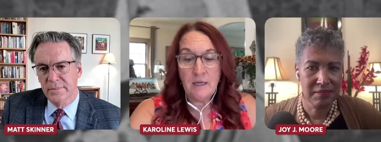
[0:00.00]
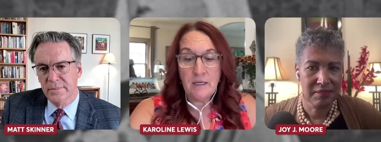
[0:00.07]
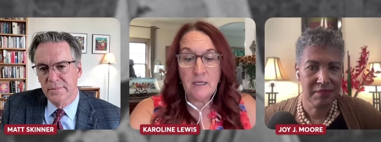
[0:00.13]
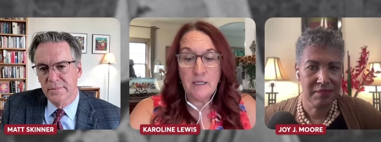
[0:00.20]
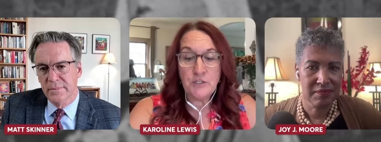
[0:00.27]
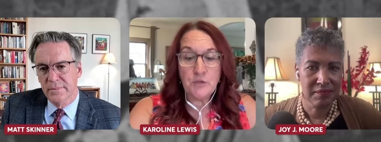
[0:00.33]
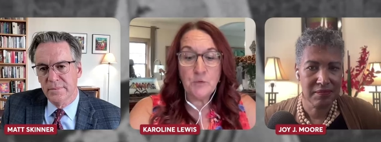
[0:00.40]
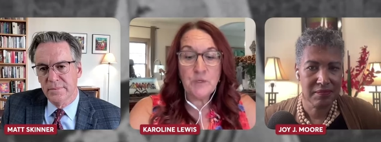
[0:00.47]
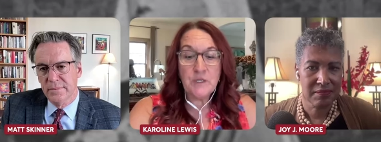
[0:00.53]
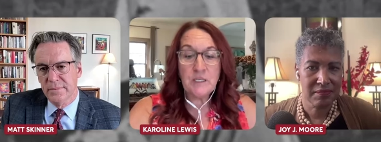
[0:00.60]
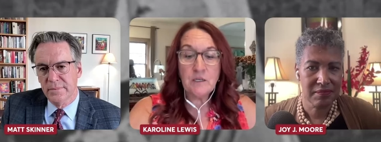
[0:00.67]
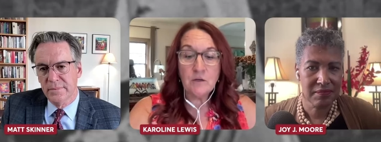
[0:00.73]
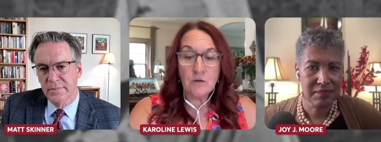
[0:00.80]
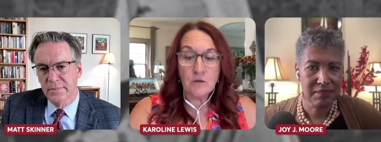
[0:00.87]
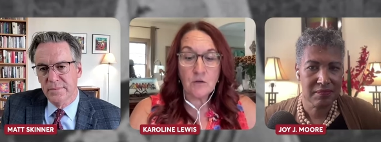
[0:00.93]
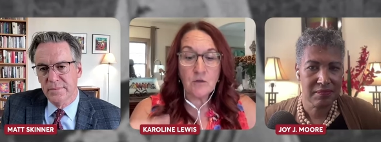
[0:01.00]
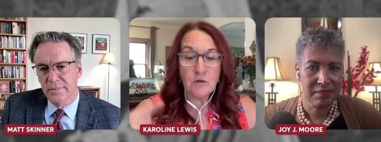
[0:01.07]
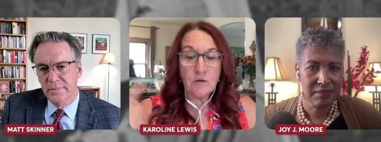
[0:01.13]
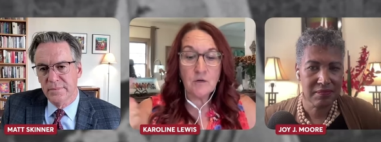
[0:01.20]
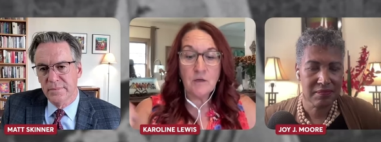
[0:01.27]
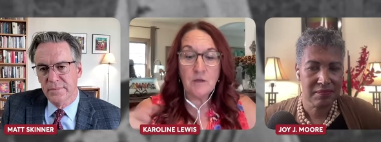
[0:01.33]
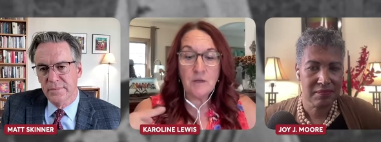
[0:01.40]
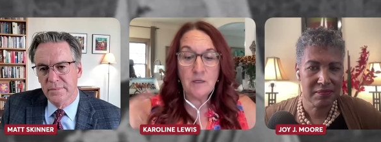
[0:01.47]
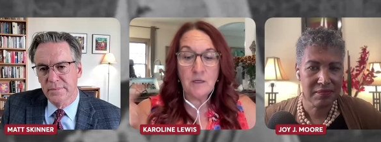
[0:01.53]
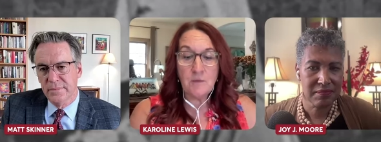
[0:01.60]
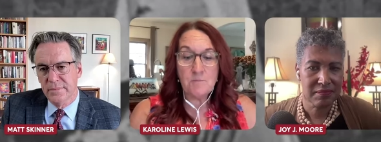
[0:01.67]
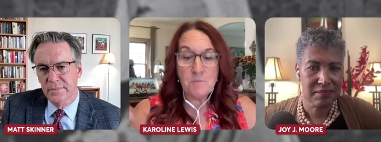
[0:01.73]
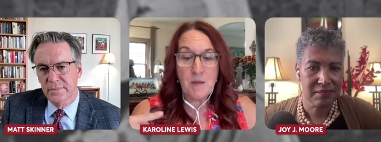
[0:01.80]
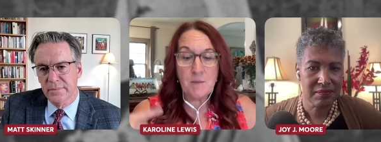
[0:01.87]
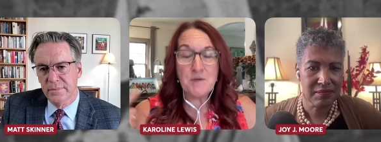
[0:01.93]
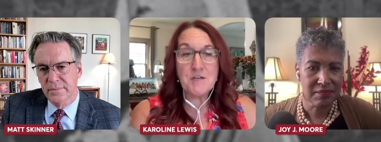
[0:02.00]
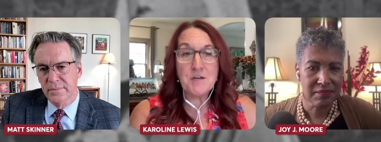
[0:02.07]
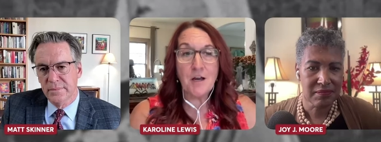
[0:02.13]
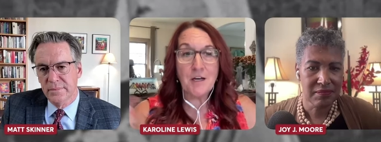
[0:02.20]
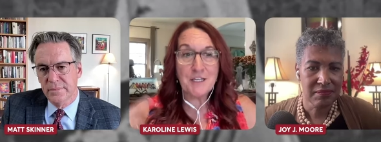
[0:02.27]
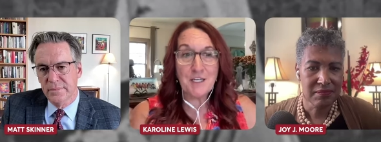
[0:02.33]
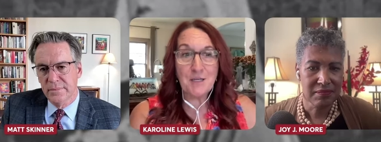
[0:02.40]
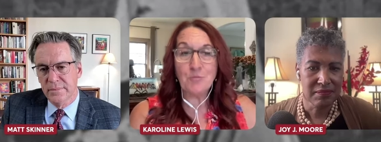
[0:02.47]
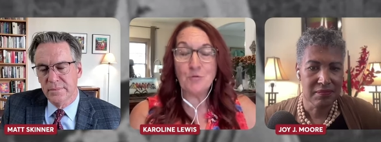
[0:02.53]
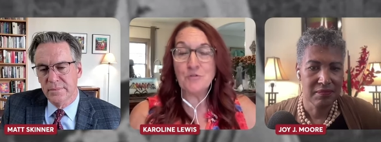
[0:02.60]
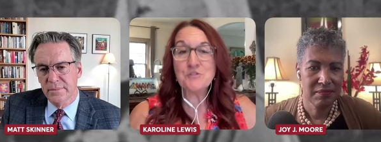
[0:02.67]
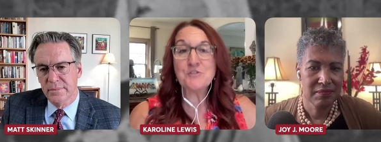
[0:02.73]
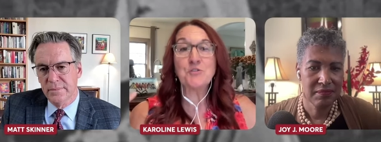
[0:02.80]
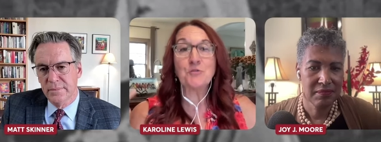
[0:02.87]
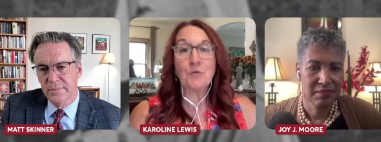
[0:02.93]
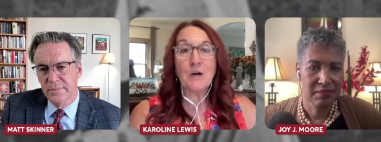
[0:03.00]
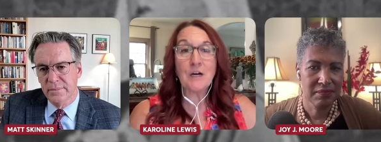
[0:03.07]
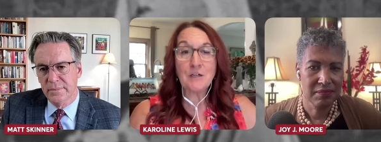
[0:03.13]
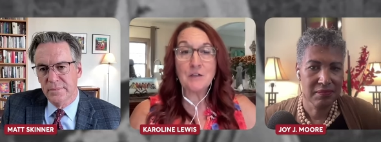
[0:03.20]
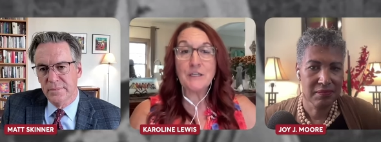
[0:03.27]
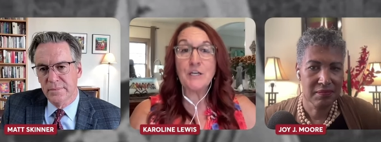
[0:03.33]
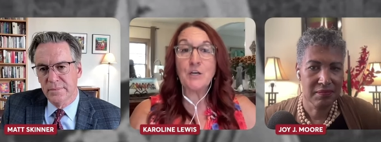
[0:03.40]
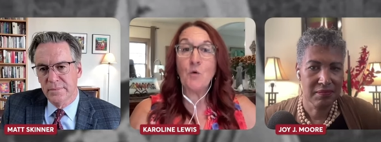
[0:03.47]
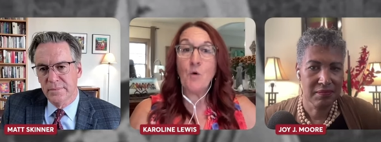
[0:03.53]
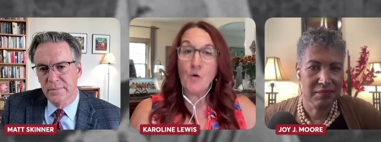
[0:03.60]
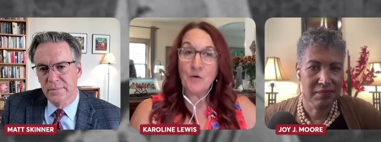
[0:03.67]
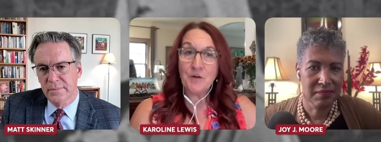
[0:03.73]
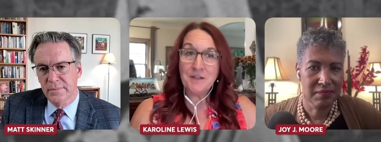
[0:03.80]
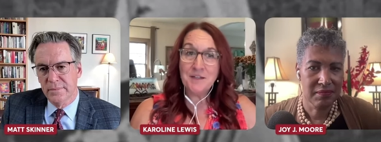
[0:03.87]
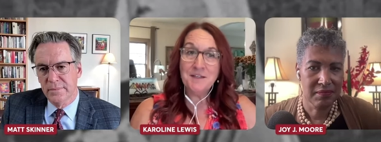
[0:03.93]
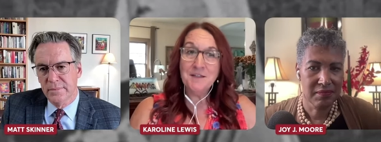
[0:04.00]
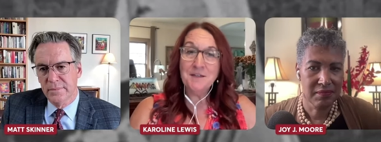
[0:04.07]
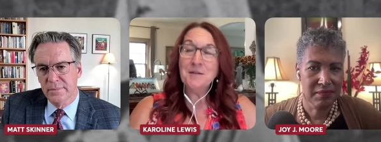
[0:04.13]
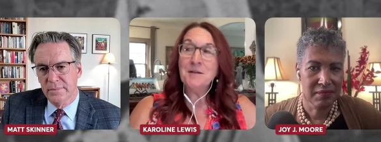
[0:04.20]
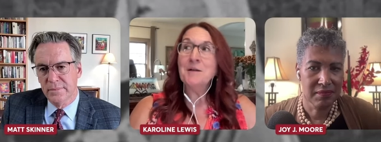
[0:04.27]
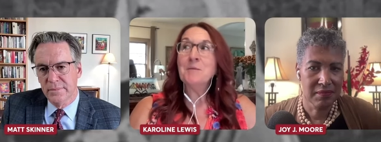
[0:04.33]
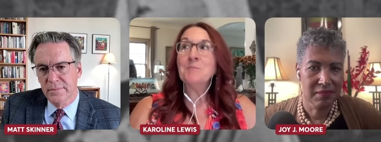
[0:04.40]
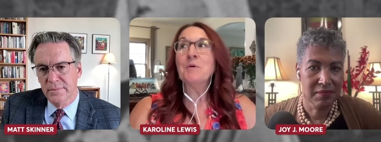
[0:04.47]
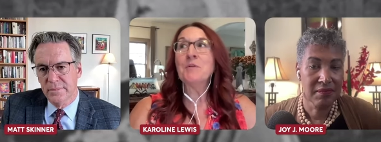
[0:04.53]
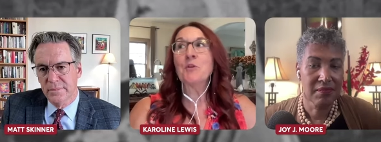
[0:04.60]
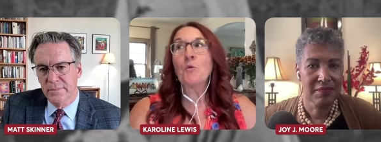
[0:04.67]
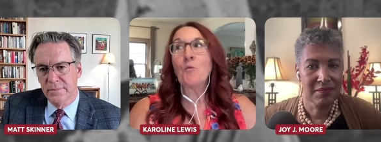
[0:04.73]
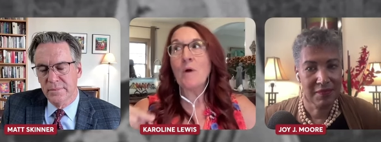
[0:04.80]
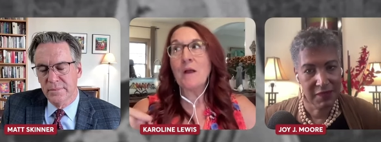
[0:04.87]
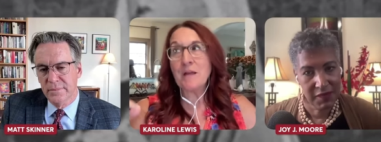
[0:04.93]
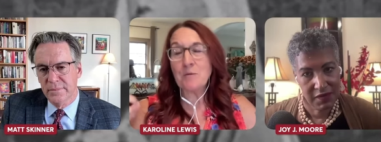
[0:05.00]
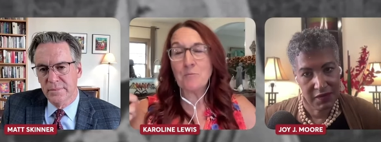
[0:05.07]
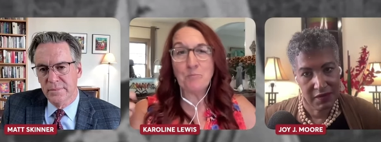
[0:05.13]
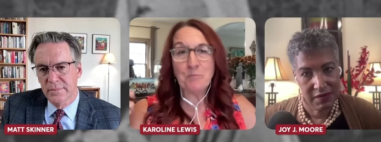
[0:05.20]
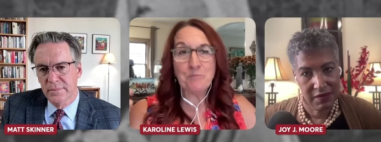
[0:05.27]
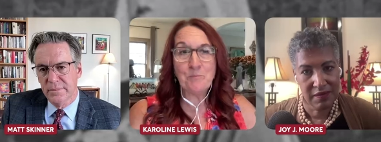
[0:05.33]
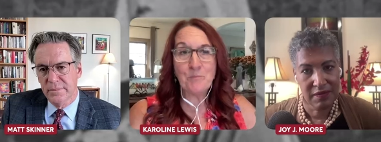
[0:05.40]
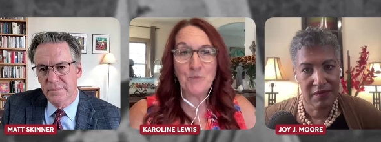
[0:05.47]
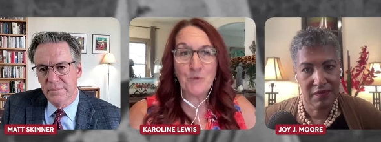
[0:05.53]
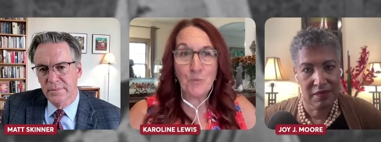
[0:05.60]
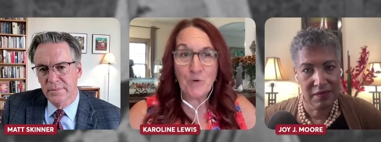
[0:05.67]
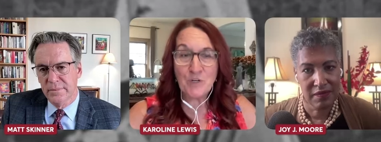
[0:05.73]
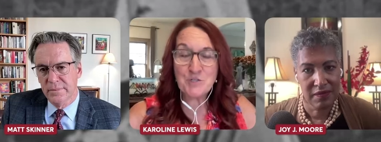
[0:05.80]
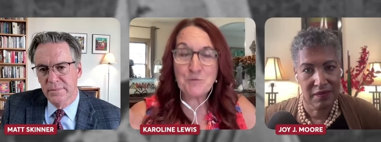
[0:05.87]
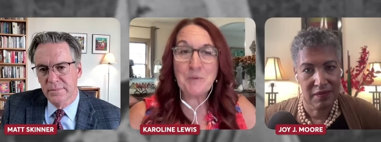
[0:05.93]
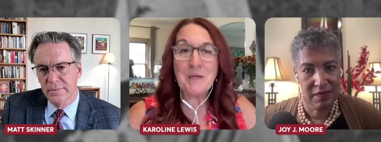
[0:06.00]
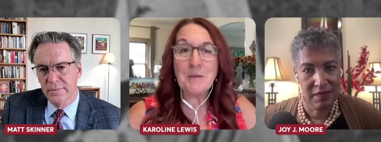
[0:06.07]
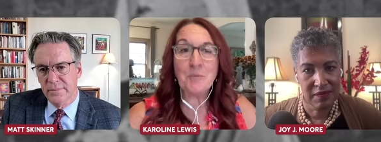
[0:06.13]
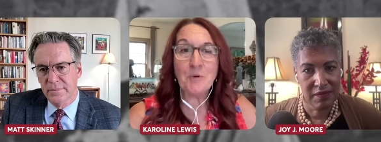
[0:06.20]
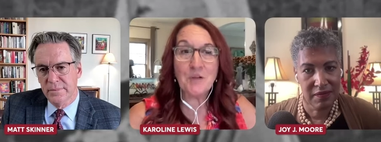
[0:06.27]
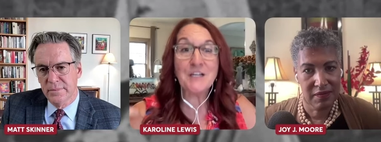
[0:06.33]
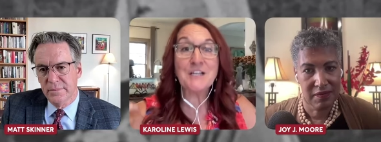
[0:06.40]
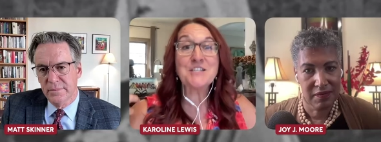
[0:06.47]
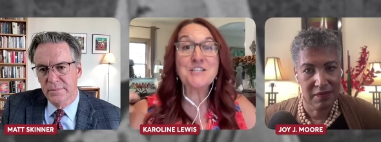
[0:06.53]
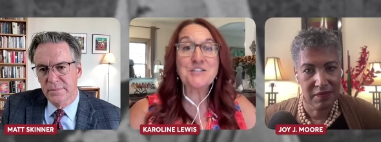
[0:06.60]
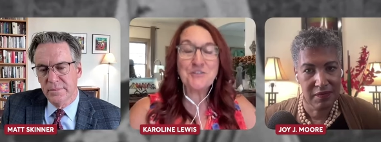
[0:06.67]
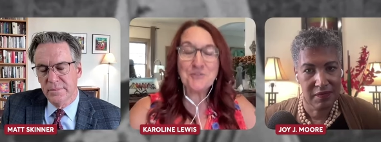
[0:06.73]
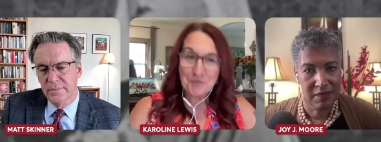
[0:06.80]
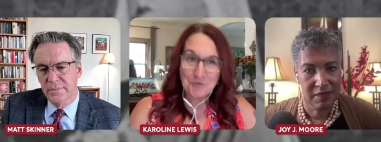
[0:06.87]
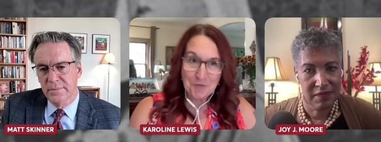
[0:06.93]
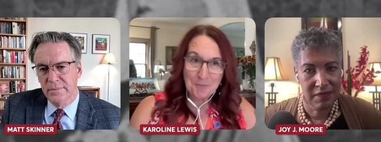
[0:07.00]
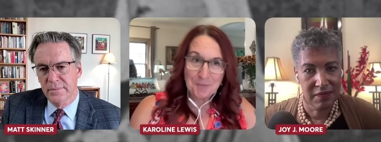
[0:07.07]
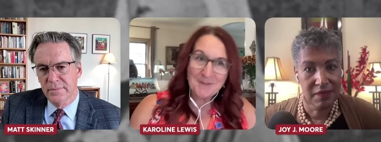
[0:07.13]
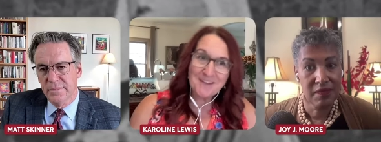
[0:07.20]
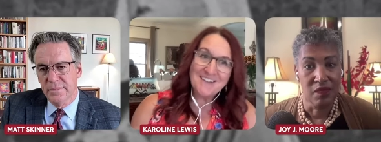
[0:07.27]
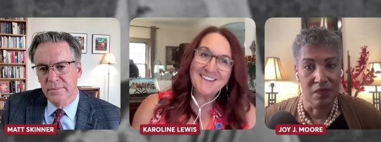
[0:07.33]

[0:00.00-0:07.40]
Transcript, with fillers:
Speaker 1: and you hear maybe not Hebrews directly quoted, but the way in the which people assume